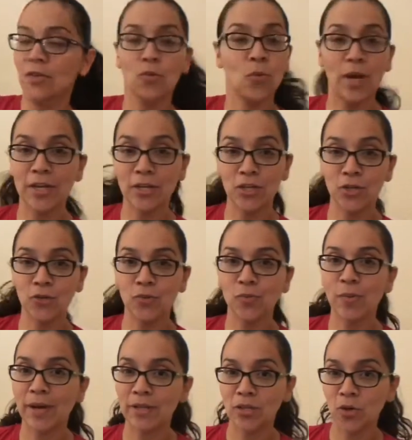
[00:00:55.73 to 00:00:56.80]

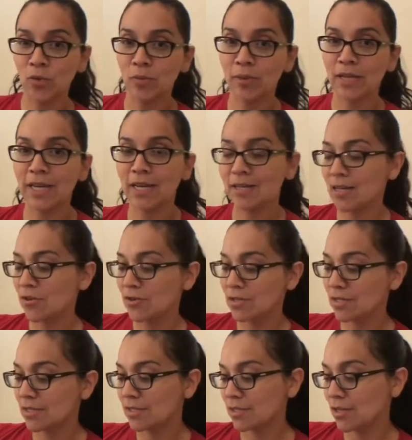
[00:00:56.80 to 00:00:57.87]
YQ by Yoplait. Now
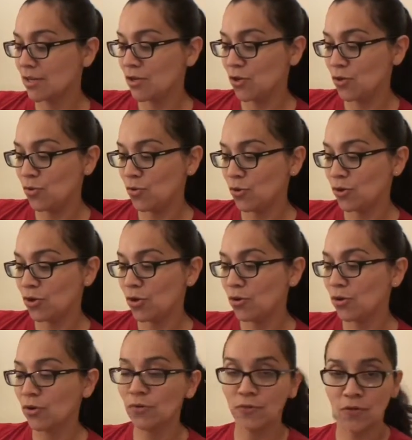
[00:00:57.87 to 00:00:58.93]
this is a newer
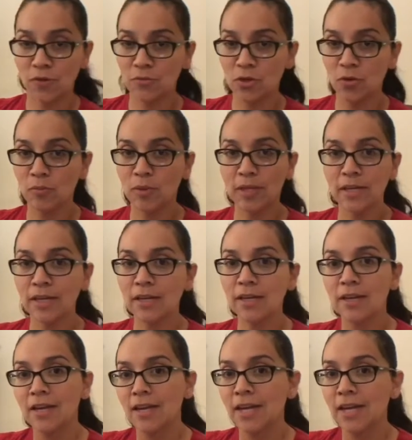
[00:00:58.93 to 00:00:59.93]
yogurt from Yoplait